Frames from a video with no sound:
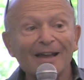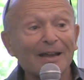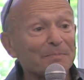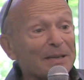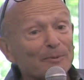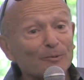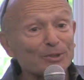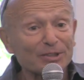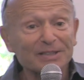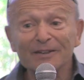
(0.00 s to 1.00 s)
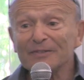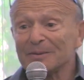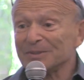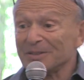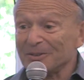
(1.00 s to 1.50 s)
And people would just give
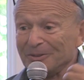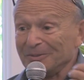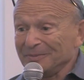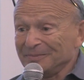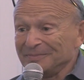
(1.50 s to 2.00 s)
them to her.